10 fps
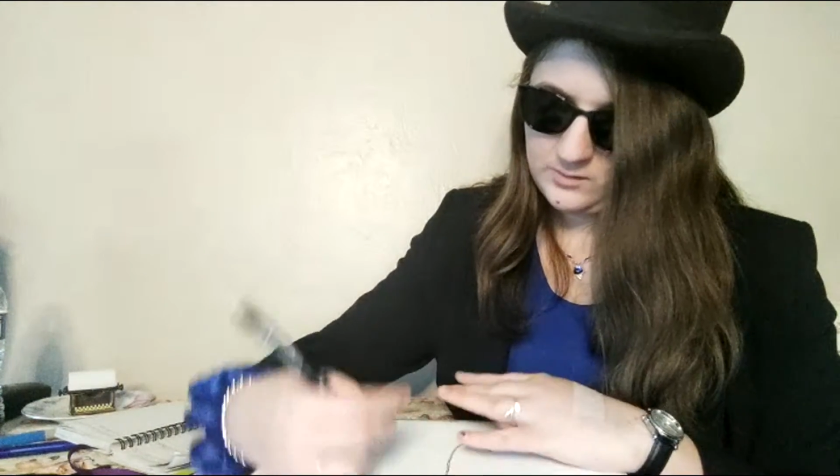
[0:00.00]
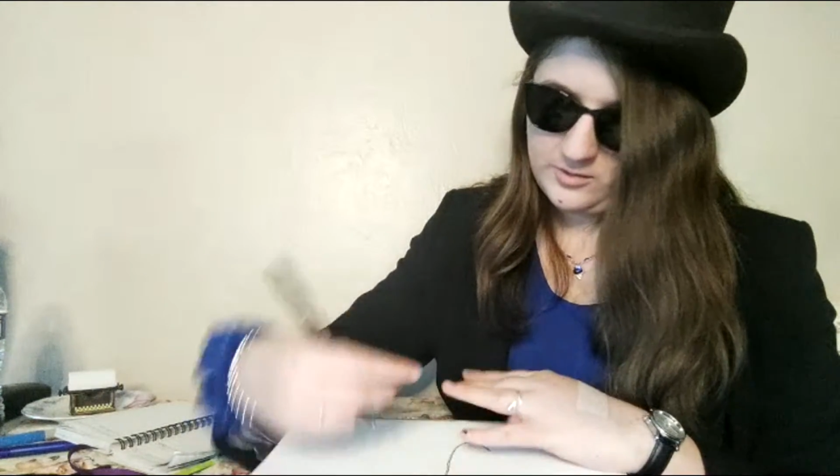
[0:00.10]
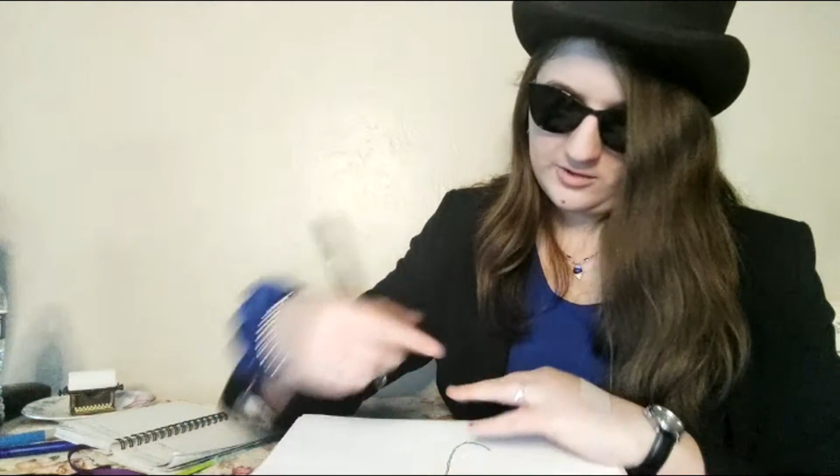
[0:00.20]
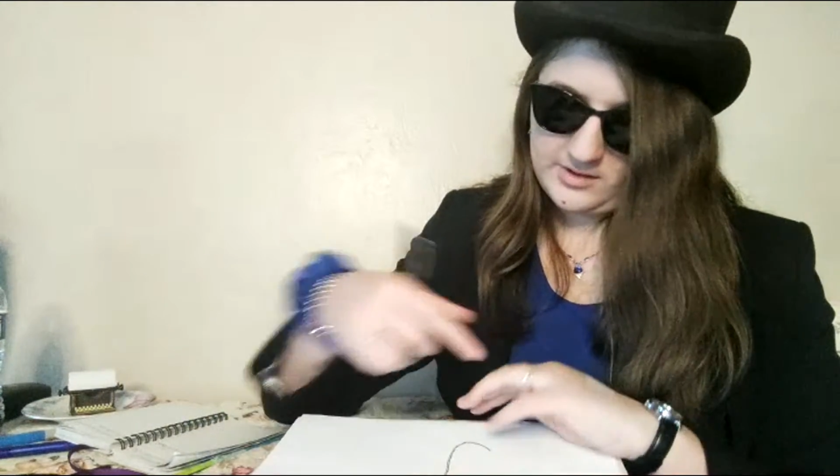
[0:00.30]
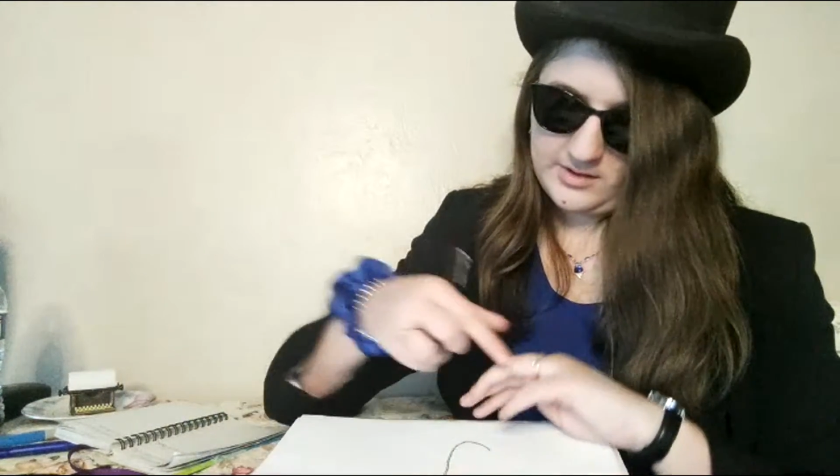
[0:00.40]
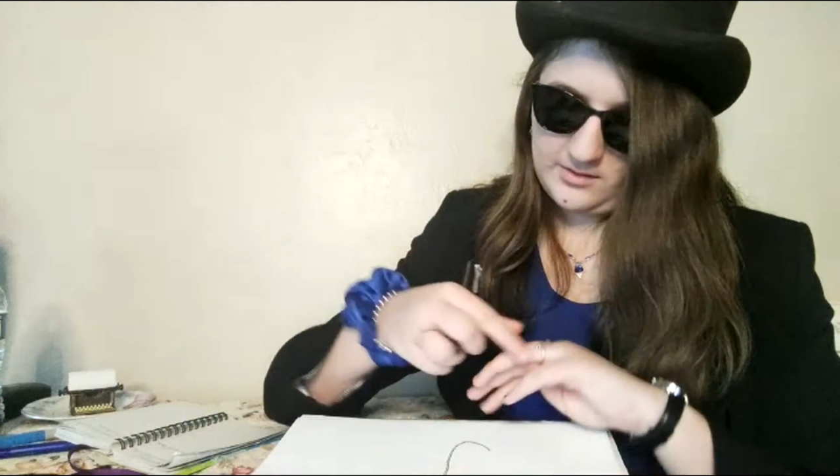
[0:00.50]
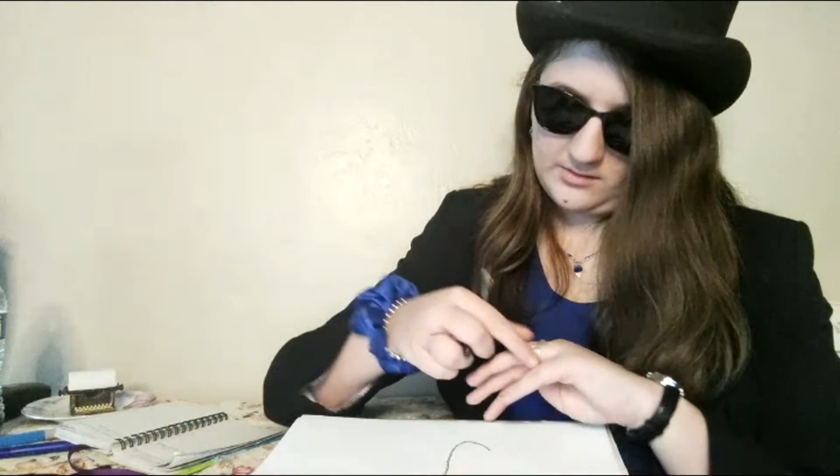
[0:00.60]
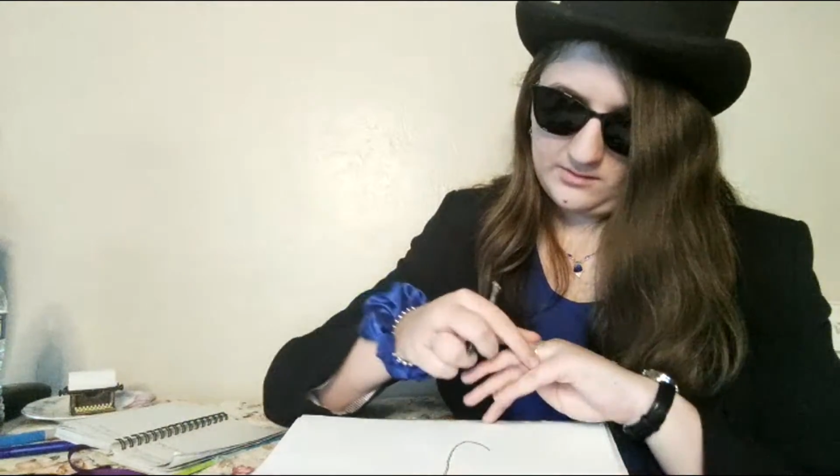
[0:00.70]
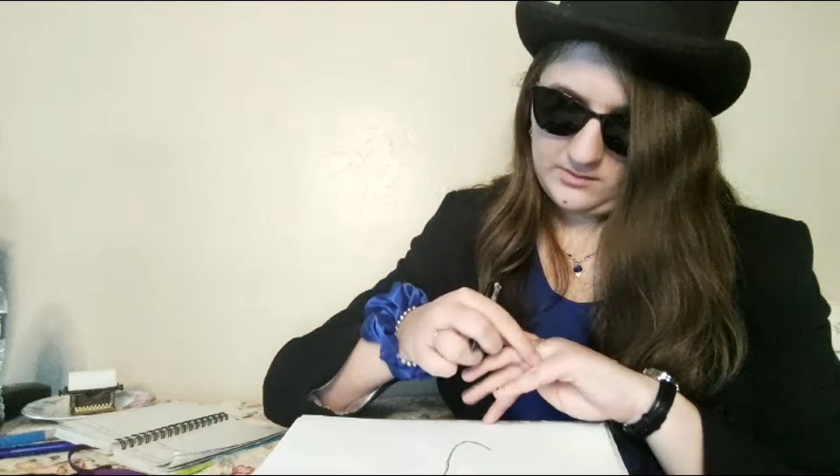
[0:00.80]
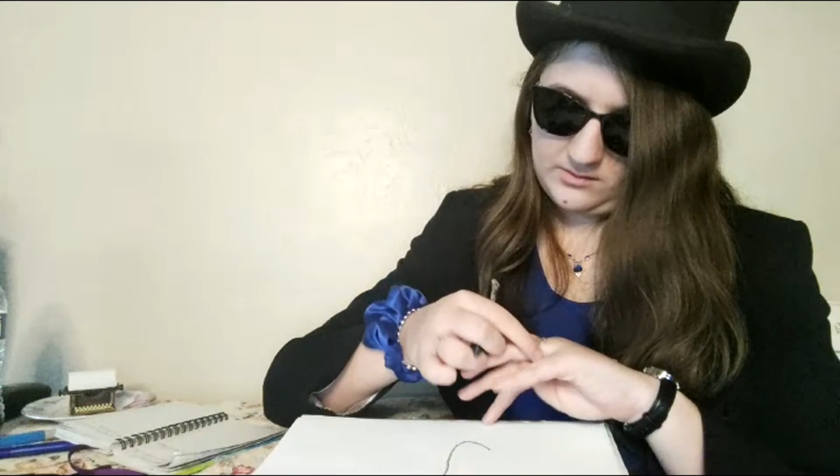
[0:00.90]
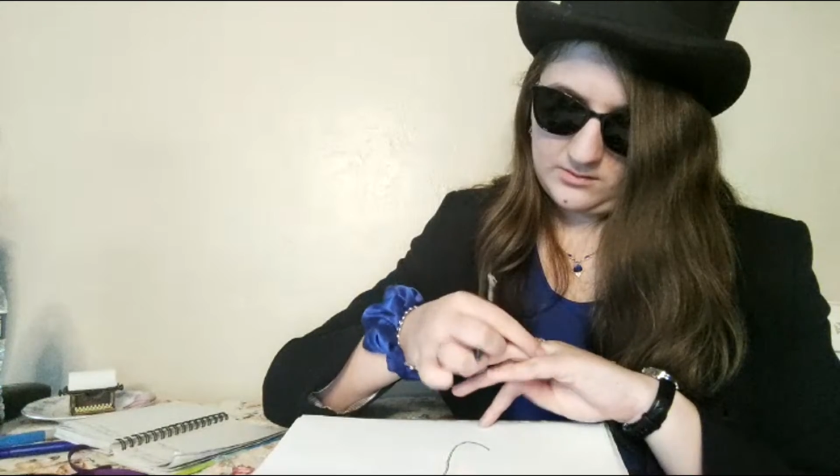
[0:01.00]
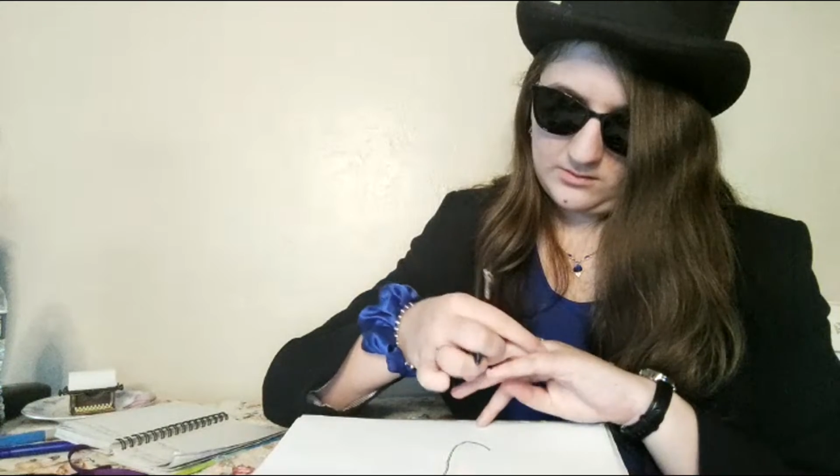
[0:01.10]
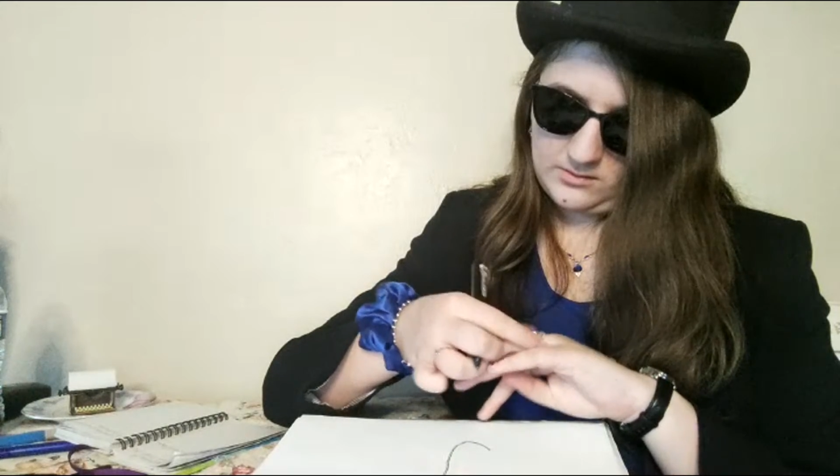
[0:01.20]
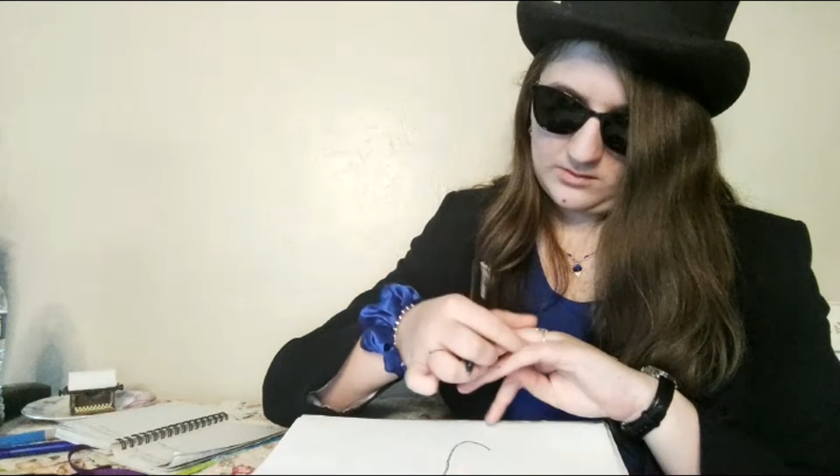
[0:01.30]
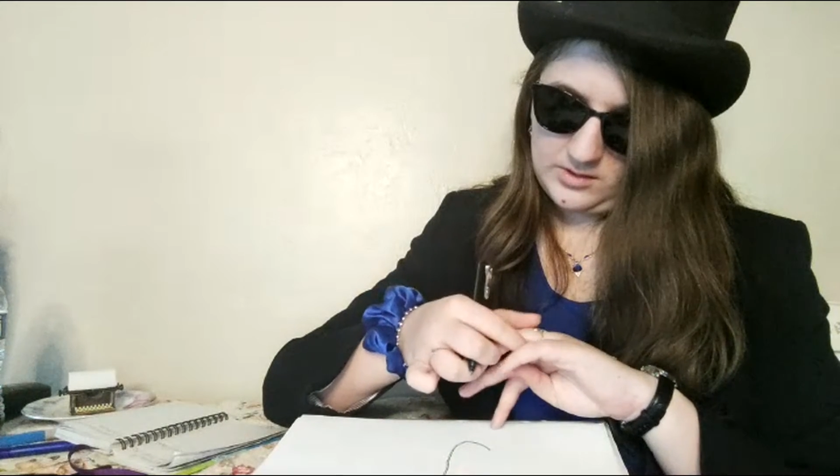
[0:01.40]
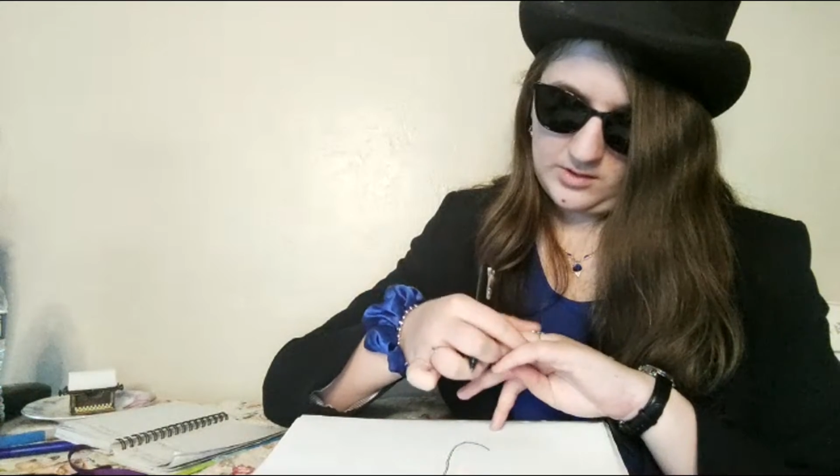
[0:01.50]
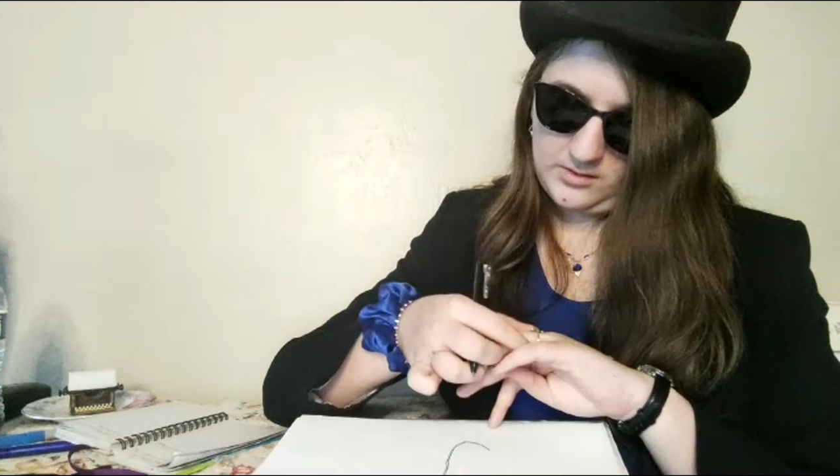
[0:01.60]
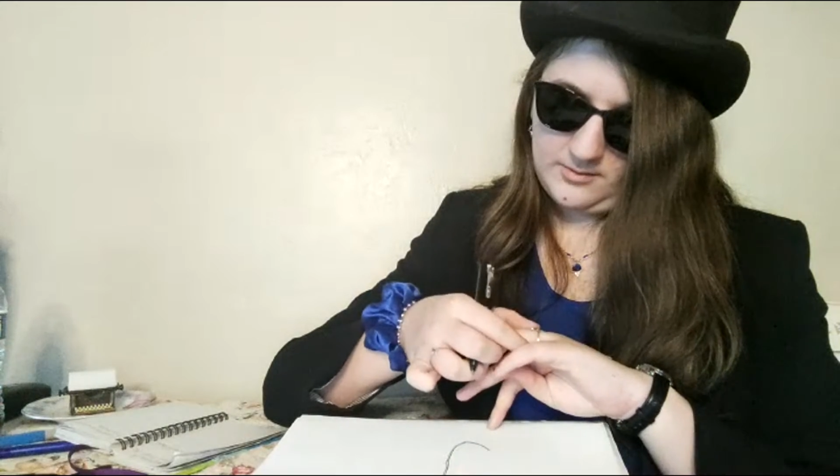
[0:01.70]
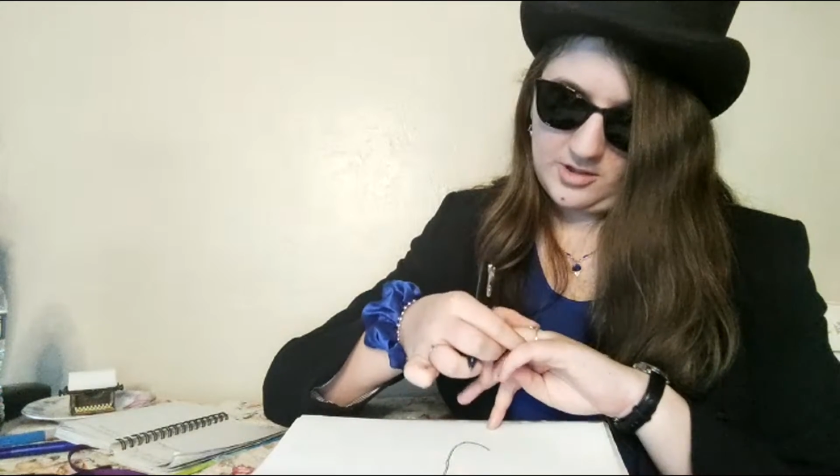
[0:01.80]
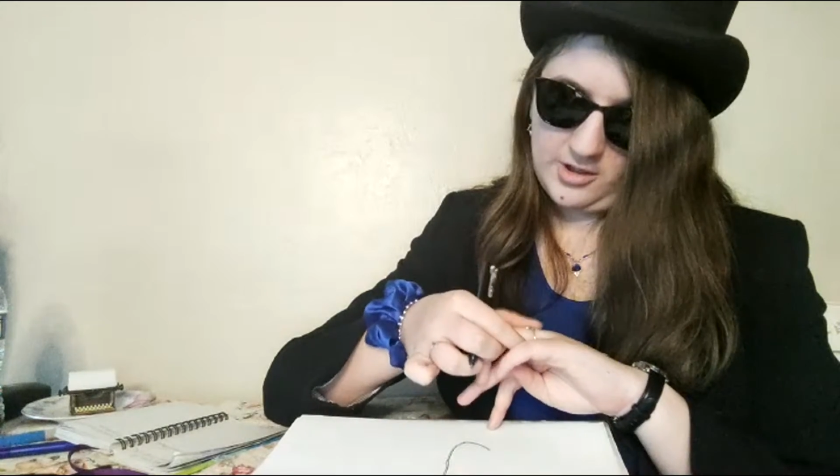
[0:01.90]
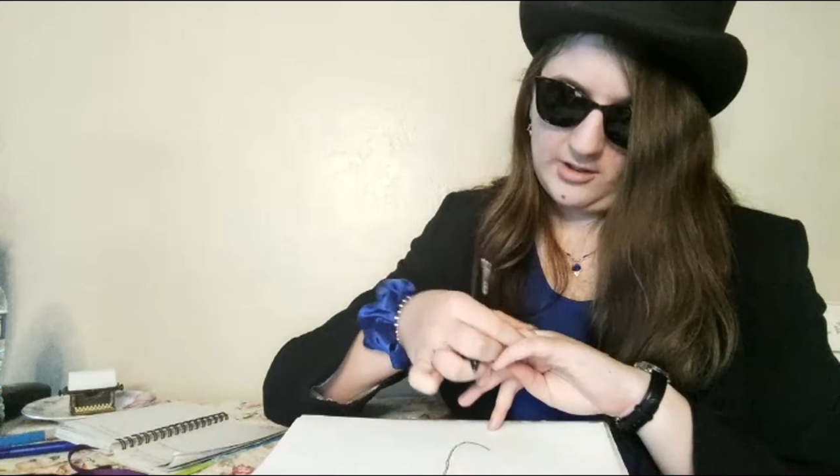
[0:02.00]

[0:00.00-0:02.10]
we were in our